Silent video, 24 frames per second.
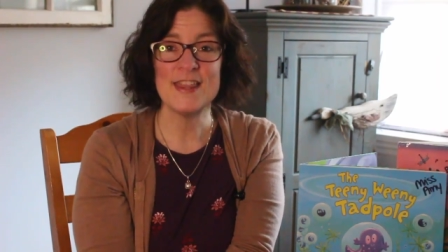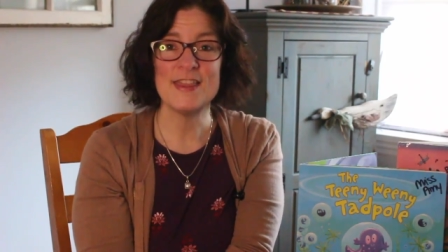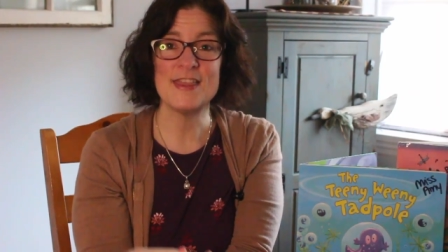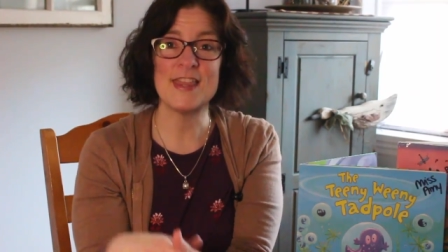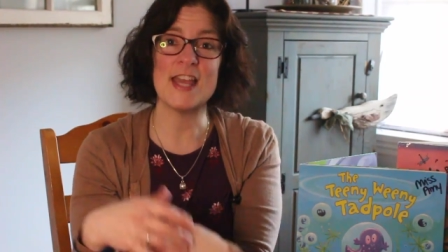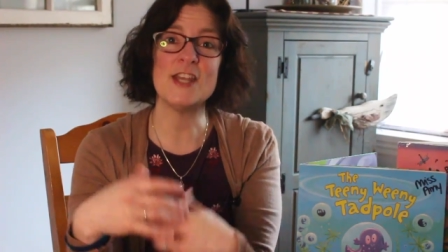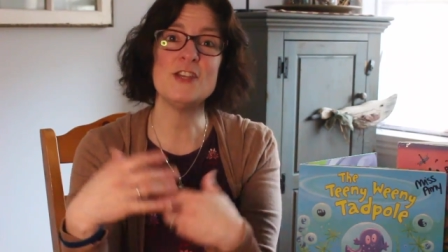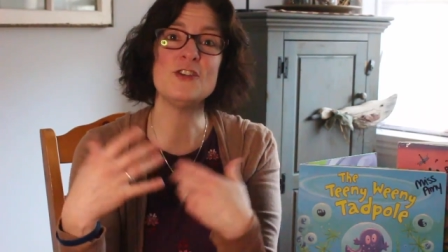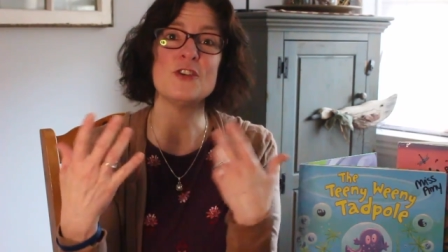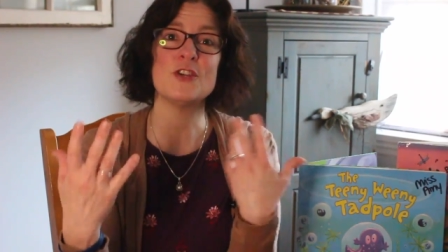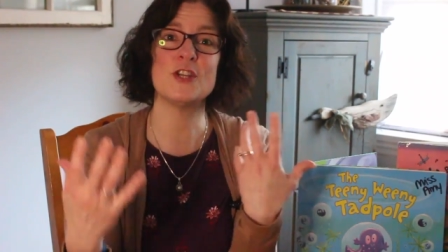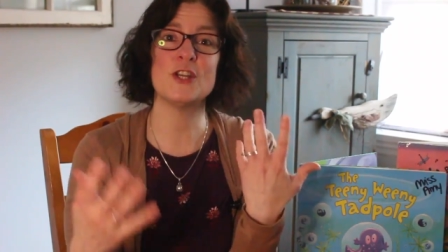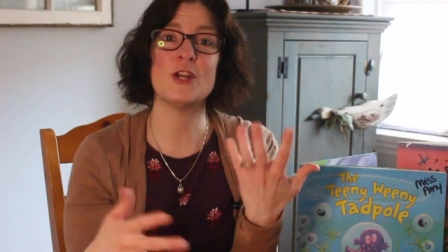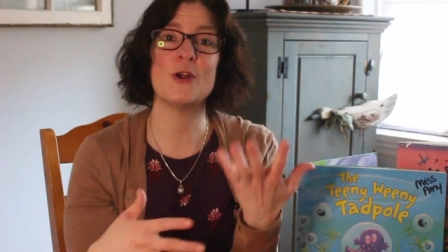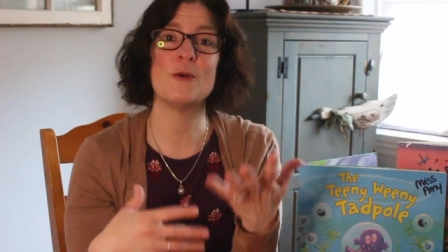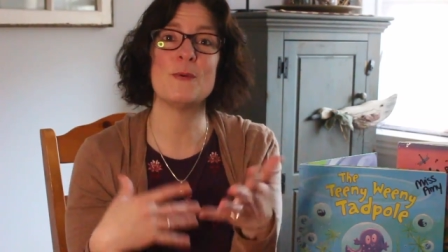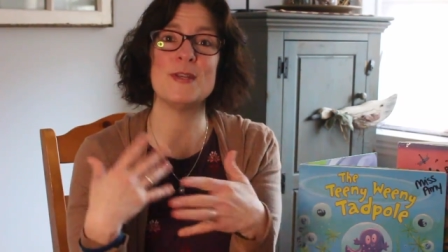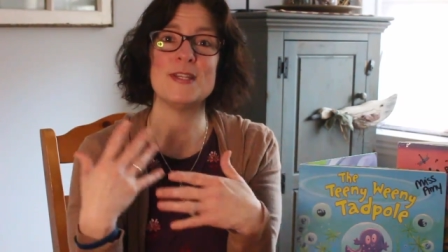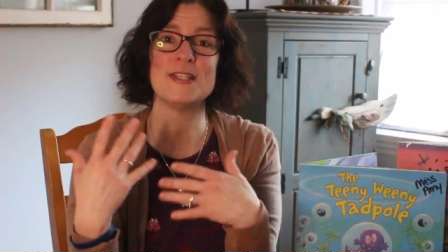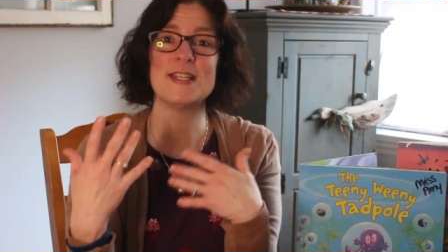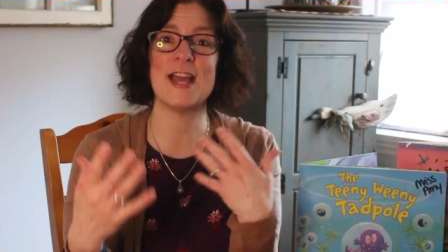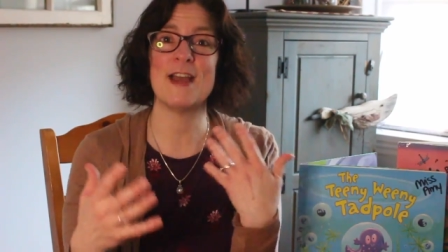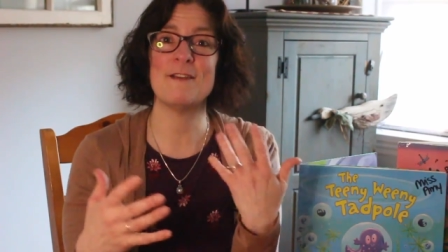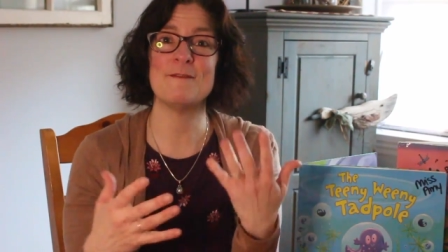Then you can
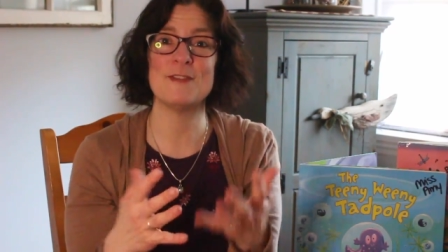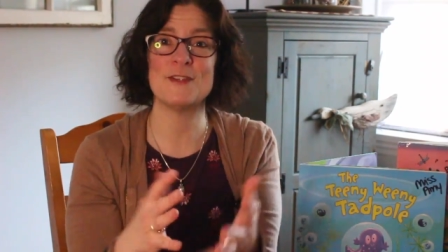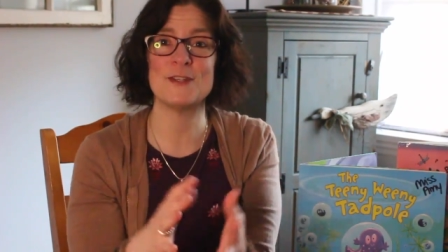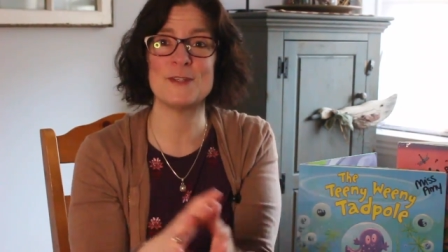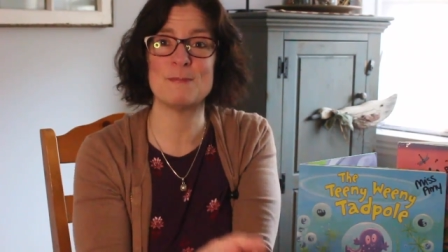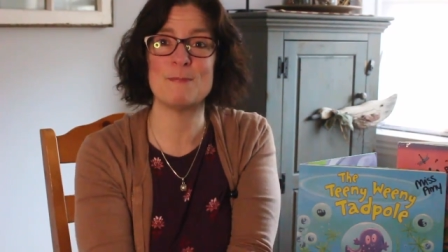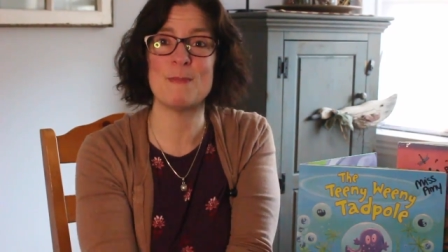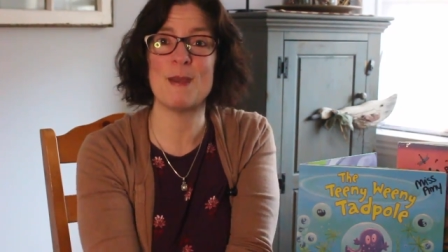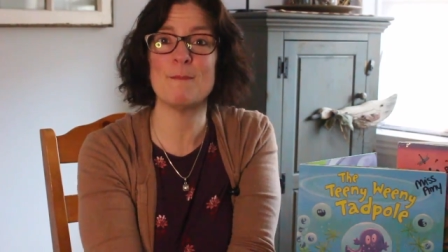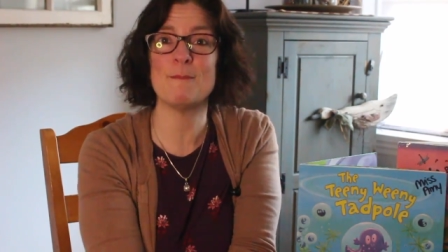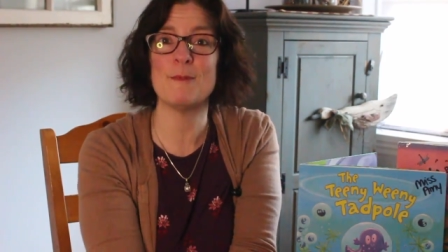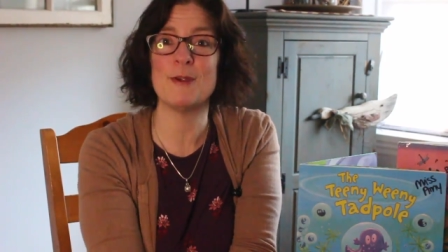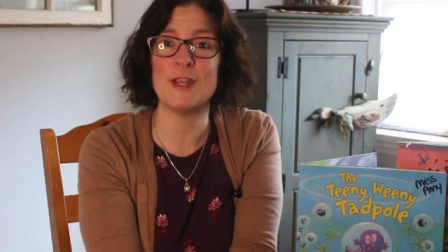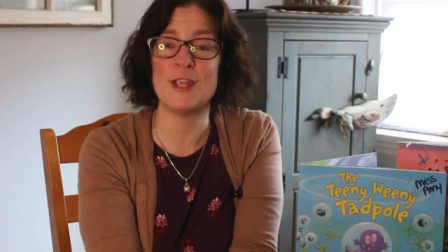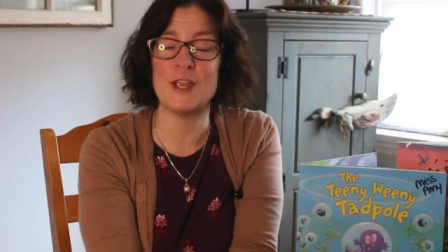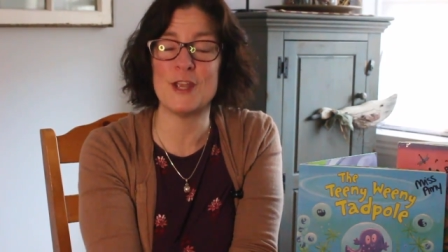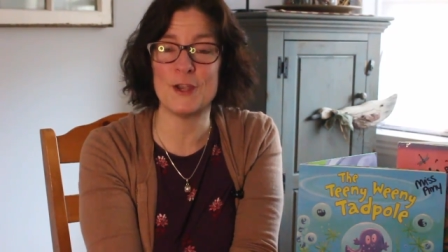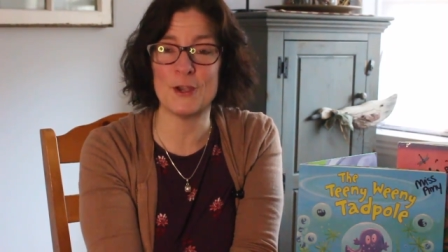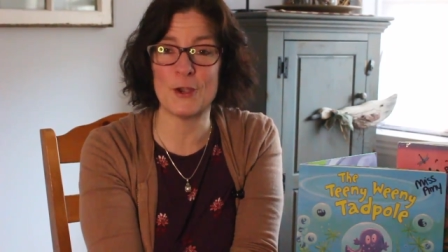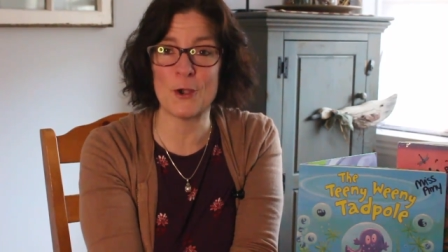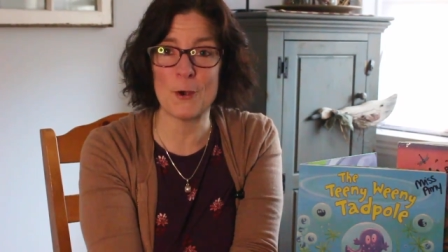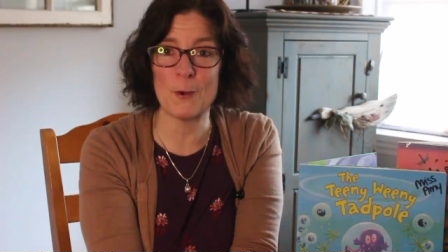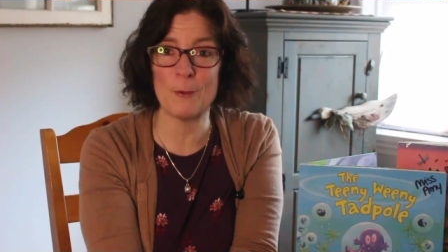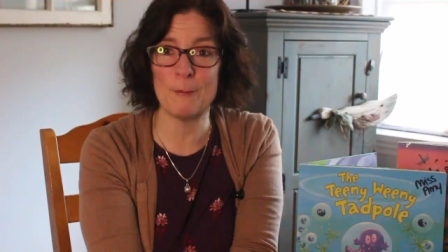always have this memory
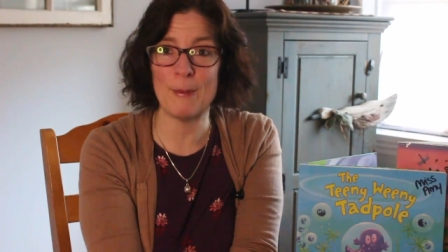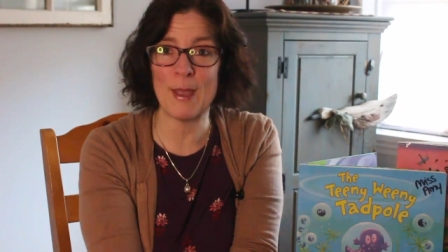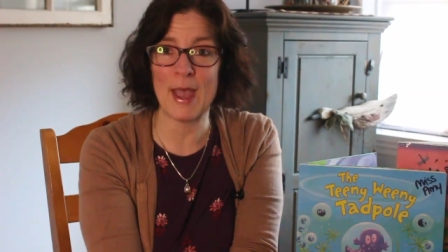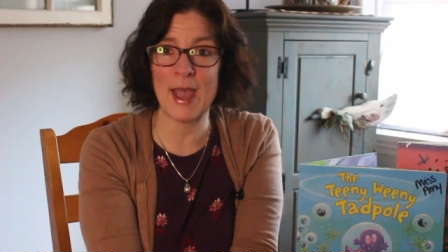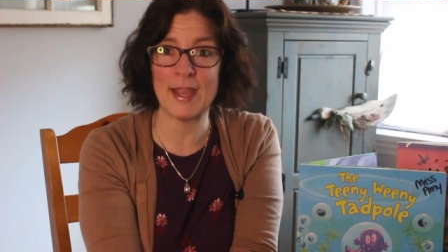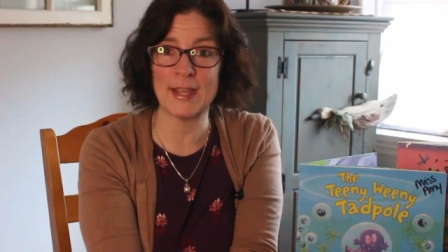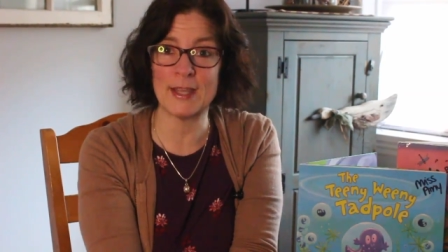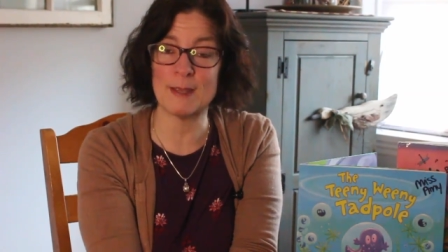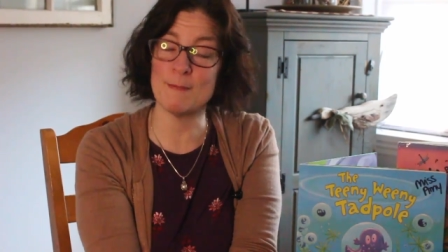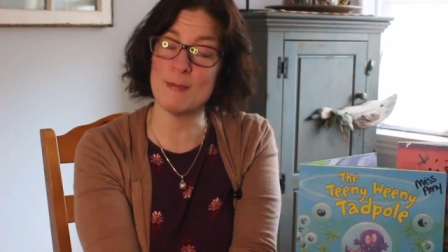and go back,